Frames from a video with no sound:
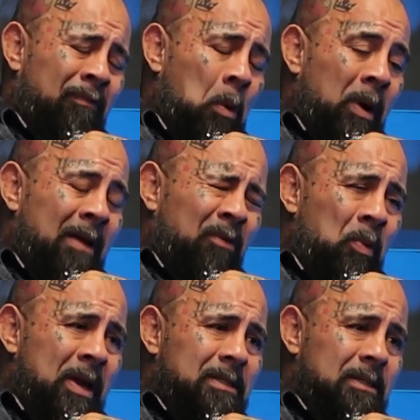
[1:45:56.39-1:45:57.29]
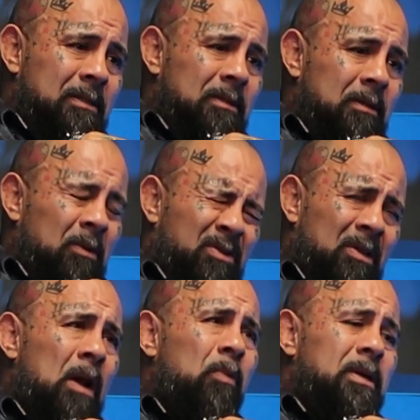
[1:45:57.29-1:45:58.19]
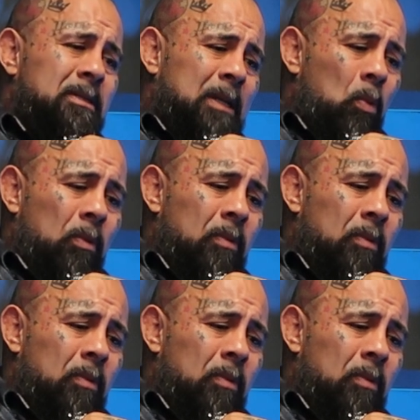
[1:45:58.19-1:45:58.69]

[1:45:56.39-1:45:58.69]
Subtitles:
But for whatever reasons, you know, there's a lot of reasons that